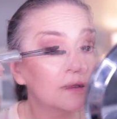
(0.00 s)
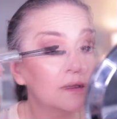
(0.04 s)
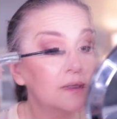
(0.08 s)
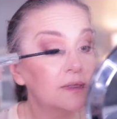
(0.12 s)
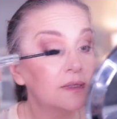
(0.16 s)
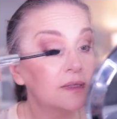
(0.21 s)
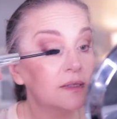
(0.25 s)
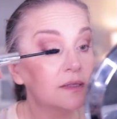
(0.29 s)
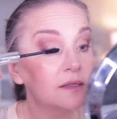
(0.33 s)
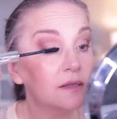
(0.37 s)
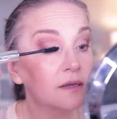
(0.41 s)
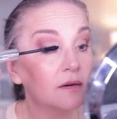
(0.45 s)

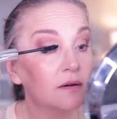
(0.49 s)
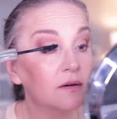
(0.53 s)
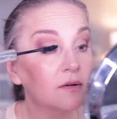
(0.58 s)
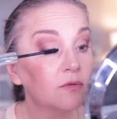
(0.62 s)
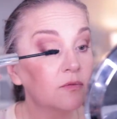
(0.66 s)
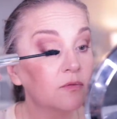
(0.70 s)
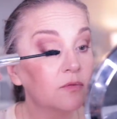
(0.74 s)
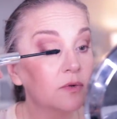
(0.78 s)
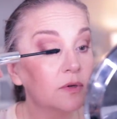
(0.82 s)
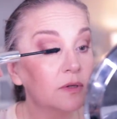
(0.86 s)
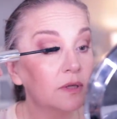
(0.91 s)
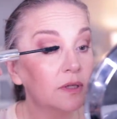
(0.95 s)
This
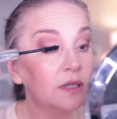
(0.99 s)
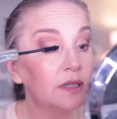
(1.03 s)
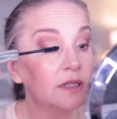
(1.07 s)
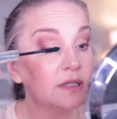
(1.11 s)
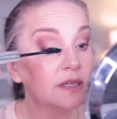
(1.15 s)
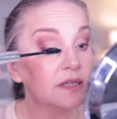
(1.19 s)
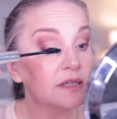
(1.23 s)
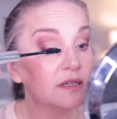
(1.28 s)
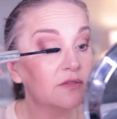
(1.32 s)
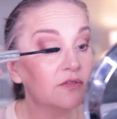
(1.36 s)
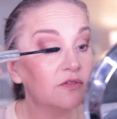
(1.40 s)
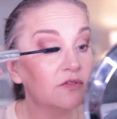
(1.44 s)

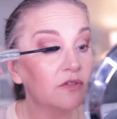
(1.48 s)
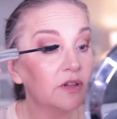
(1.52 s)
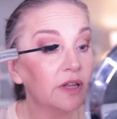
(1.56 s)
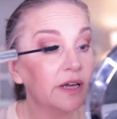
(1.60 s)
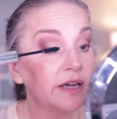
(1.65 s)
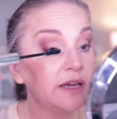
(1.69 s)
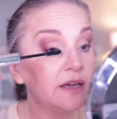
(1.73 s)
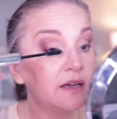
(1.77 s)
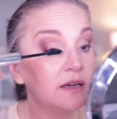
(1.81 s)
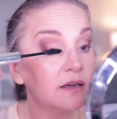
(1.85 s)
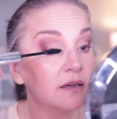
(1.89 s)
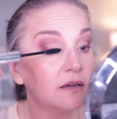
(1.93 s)
really doesn't
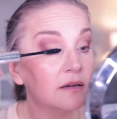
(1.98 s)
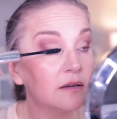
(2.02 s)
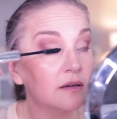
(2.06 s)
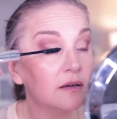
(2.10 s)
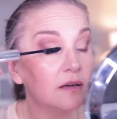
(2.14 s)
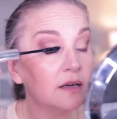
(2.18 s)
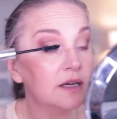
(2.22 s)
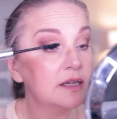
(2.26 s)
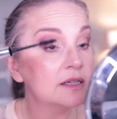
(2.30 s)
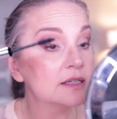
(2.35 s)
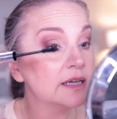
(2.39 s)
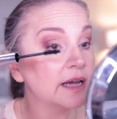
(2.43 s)
flake.
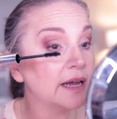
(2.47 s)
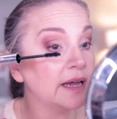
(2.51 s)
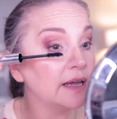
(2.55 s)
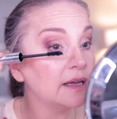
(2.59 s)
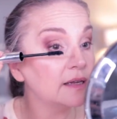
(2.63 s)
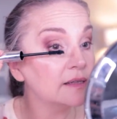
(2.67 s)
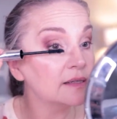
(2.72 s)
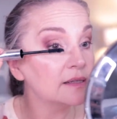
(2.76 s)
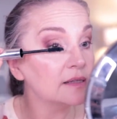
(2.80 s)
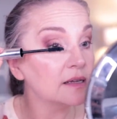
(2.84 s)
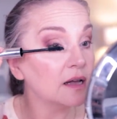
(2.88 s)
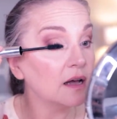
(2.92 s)
It
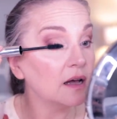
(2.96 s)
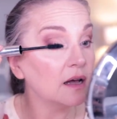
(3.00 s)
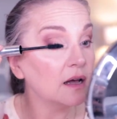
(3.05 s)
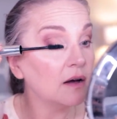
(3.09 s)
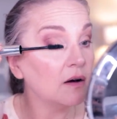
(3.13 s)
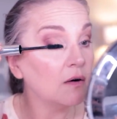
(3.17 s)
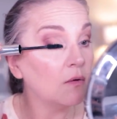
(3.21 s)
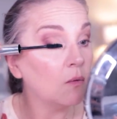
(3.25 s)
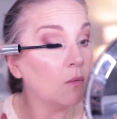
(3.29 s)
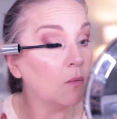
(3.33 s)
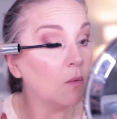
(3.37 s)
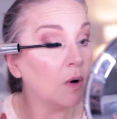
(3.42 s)
takes
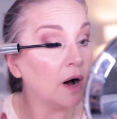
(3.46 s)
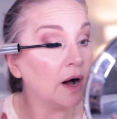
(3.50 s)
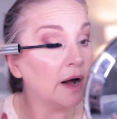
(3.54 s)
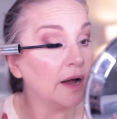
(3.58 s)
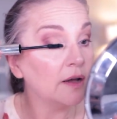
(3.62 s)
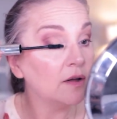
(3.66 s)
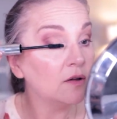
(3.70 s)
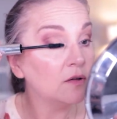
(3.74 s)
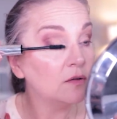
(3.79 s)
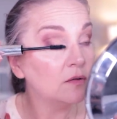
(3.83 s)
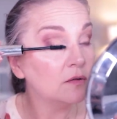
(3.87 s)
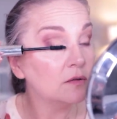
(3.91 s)
a
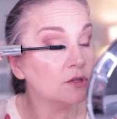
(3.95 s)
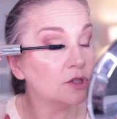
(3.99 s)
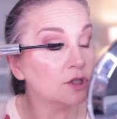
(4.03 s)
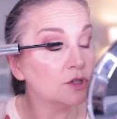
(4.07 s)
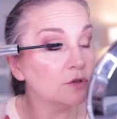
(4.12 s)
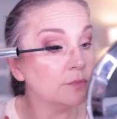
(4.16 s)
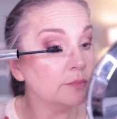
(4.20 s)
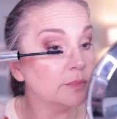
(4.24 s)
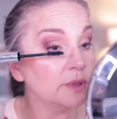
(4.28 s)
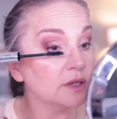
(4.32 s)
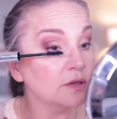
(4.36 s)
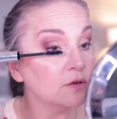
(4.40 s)
while
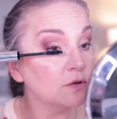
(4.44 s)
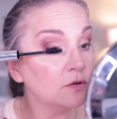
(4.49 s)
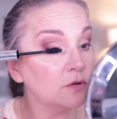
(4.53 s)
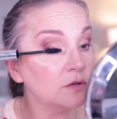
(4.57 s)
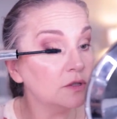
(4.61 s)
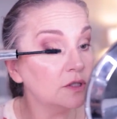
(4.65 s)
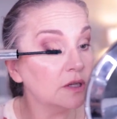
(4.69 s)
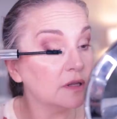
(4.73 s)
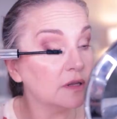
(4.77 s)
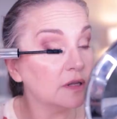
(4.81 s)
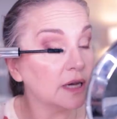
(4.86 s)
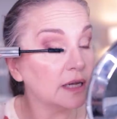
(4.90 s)
to
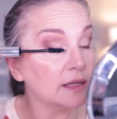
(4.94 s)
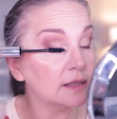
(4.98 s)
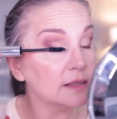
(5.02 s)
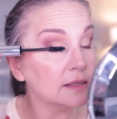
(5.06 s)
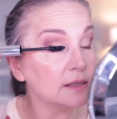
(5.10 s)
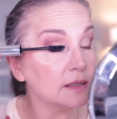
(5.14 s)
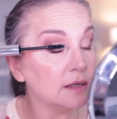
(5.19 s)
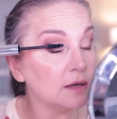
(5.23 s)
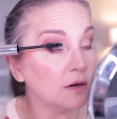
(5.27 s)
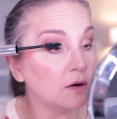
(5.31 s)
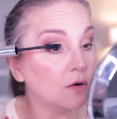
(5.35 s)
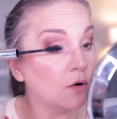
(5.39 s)
build.
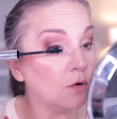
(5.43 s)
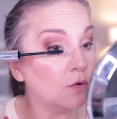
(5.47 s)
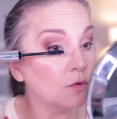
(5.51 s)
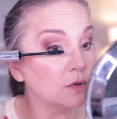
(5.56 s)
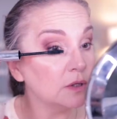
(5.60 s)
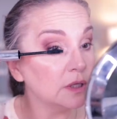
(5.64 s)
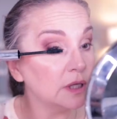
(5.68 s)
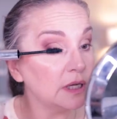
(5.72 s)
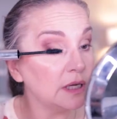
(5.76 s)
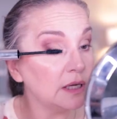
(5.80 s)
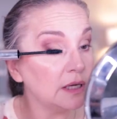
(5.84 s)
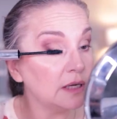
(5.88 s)
That's the
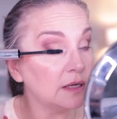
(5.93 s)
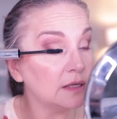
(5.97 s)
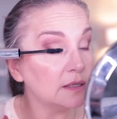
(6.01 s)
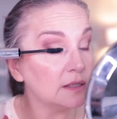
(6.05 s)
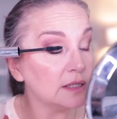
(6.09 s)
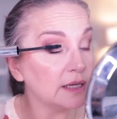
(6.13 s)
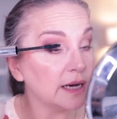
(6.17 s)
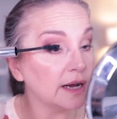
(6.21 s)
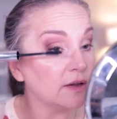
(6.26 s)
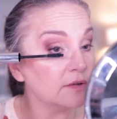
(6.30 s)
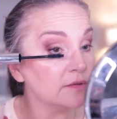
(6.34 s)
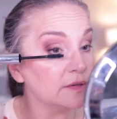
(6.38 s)
only
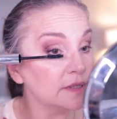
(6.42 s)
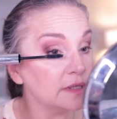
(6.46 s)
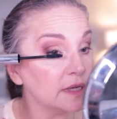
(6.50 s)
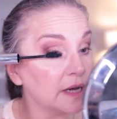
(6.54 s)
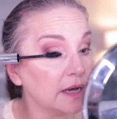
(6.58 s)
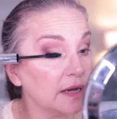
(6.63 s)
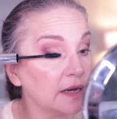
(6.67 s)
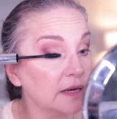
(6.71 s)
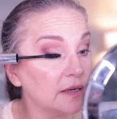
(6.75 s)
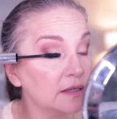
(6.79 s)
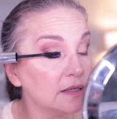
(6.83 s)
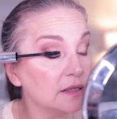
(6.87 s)

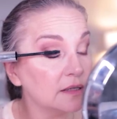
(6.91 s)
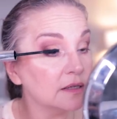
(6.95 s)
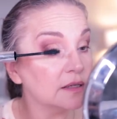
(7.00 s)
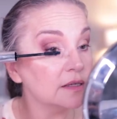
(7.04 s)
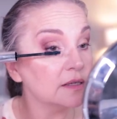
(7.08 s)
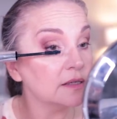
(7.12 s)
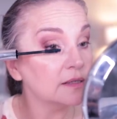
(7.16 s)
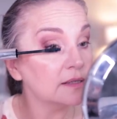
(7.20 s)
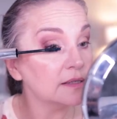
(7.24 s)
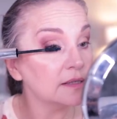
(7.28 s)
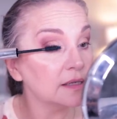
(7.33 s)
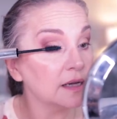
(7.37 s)
downside to
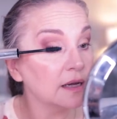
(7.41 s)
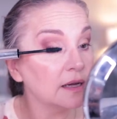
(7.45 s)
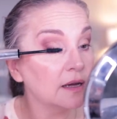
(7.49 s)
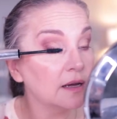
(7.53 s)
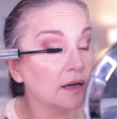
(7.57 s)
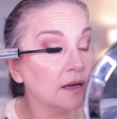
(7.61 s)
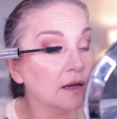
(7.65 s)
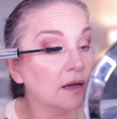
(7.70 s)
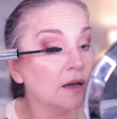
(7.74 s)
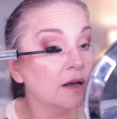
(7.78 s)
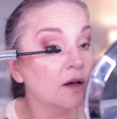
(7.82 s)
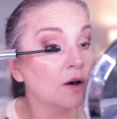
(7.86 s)
this.
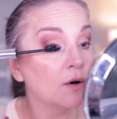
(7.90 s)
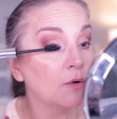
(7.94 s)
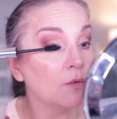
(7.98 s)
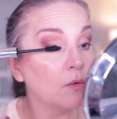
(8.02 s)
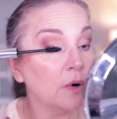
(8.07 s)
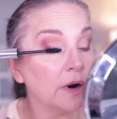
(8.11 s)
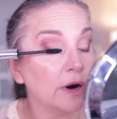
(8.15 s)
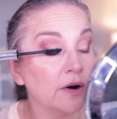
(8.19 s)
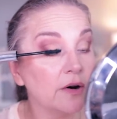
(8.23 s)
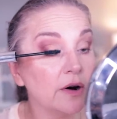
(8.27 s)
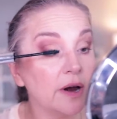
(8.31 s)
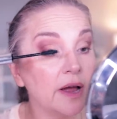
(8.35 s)

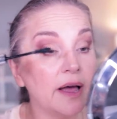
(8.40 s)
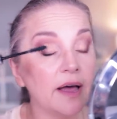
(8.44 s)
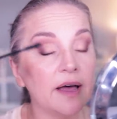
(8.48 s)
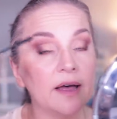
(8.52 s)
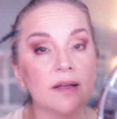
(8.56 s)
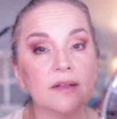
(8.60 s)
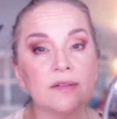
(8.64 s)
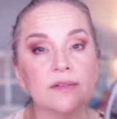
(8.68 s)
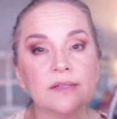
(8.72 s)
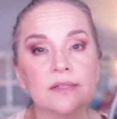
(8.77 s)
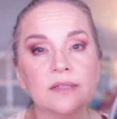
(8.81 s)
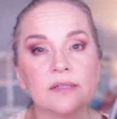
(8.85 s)

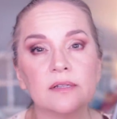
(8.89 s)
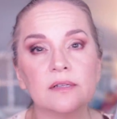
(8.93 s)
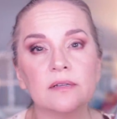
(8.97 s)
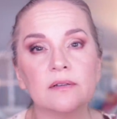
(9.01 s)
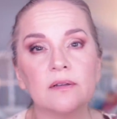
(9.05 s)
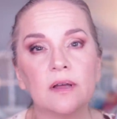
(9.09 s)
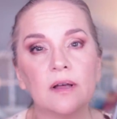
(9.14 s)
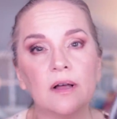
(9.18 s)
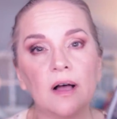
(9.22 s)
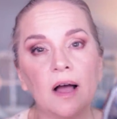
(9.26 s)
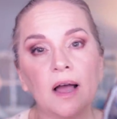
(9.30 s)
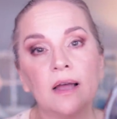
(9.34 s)

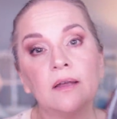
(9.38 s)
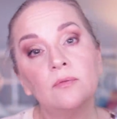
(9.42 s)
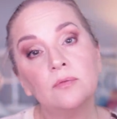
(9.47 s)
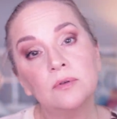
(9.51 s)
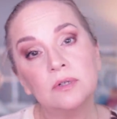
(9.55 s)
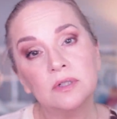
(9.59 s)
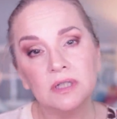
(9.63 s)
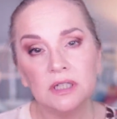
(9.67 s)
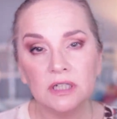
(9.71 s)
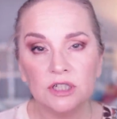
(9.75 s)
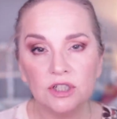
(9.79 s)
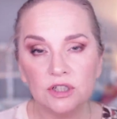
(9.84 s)
Whereas I
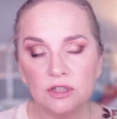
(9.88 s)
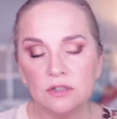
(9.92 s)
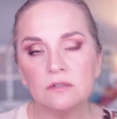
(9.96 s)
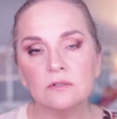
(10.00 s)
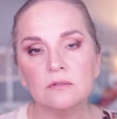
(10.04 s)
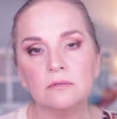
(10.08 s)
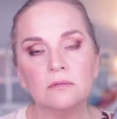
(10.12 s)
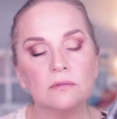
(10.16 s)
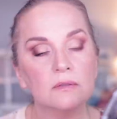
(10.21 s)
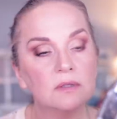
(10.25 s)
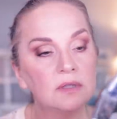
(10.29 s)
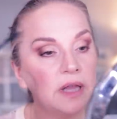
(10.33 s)
really
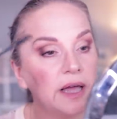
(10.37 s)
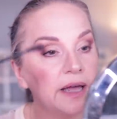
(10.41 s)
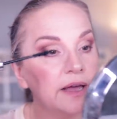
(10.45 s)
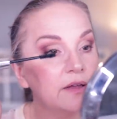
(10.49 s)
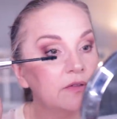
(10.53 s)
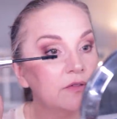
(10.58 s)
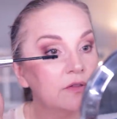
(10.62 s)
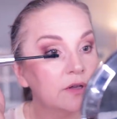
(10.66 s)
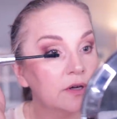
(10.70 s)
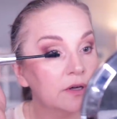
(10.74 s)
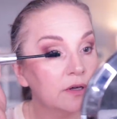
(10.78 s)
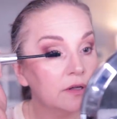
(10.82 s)
do
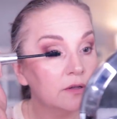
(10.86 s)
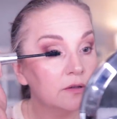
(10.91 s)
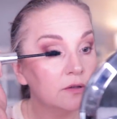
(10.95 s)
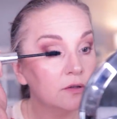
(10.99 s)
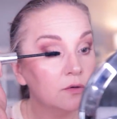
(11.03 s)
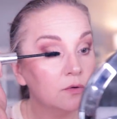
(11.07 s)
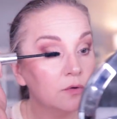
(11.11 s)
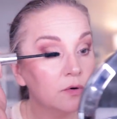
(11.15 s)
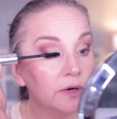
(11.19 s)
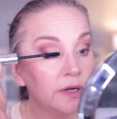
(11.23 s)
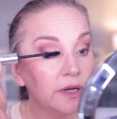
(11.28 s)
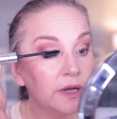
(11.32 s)
like the
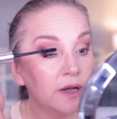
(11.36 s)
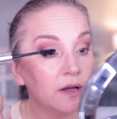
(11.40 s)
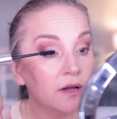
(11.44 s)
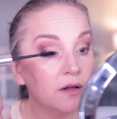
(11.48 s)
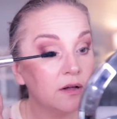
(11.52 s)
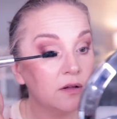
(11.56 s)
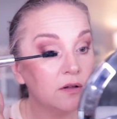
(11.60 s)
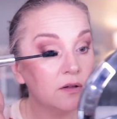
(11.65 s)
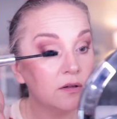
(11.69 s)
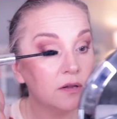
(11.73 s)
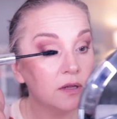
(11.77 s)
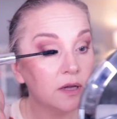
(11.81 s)

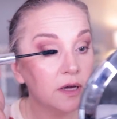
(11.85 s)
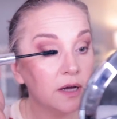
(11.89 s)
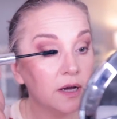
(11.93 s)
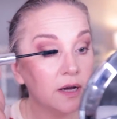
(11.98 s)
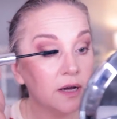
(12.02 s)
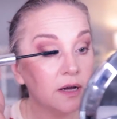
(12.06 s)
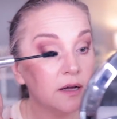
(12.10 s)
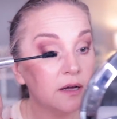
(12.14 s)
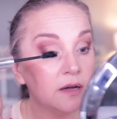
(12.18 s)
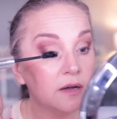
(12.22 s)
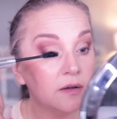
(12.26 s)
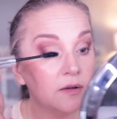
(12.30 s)
L'Oreal
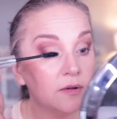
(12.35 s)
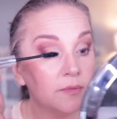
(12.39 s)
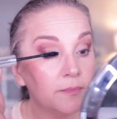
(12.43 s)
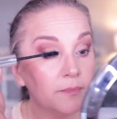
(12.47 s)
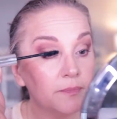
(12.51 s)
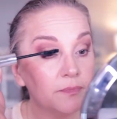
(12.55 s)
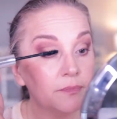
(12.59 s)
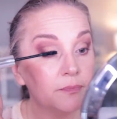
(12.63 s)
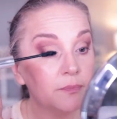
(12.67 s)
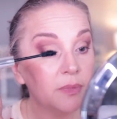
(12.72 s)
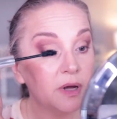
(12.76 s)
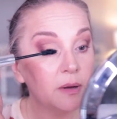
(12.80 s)

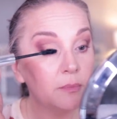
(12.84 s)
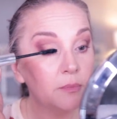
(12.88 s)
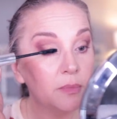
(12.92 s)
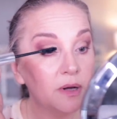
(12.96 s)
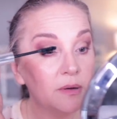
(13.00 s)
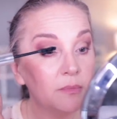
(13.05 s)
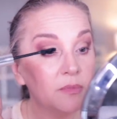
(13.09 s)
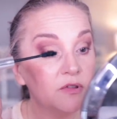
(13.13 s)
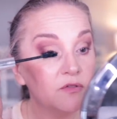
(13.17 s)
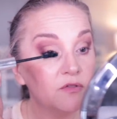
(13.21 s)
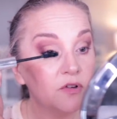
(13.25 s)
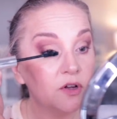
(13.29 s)
um,
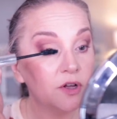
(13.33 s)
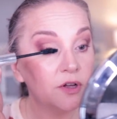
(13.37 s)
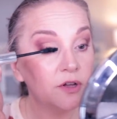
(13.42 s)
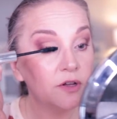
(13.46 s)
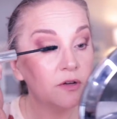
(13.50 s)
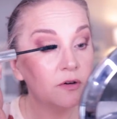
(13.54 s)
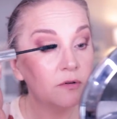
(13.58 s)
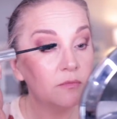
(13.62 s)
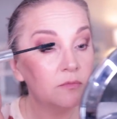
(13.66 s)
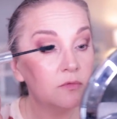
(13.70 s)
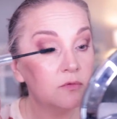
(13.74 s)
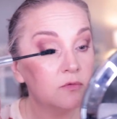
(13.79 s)
Pump Up the
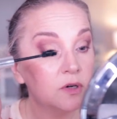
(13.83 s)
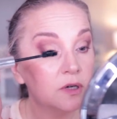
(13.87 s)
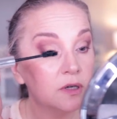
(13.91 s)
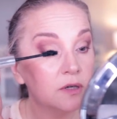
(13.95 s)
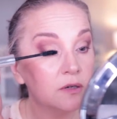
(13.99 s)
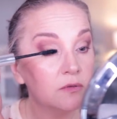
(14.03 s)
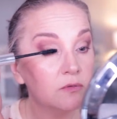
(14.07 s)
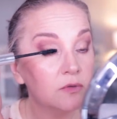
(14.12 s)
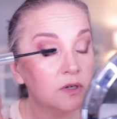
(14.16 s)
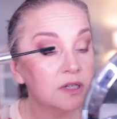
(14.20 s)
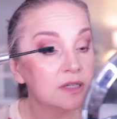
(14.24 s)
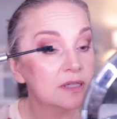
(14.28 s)
Volume.
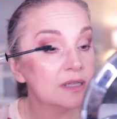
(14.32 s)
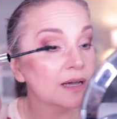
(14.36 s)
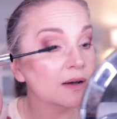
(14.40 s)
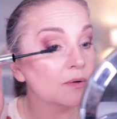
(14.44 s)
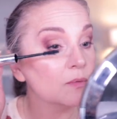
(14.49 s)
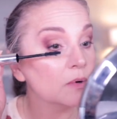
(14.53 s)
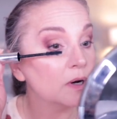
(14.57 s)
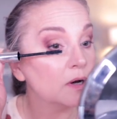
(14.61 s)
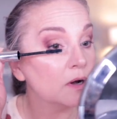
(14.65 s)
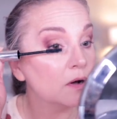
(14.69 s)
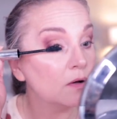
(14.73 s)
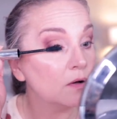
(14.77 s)
What, what is
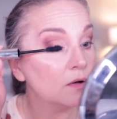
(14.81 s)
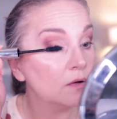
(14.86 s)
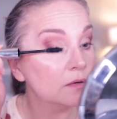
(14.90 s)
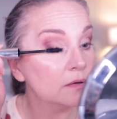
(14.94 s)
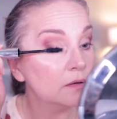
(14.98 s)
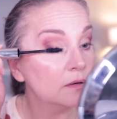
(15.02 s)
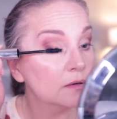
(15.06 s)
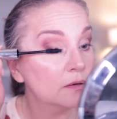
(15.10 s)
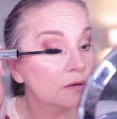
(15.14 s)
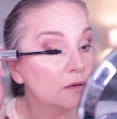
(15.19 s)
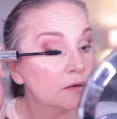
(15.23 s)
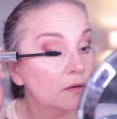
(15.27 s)
that one
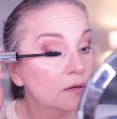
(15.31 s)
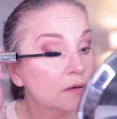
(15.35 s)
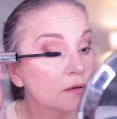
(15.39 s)
called?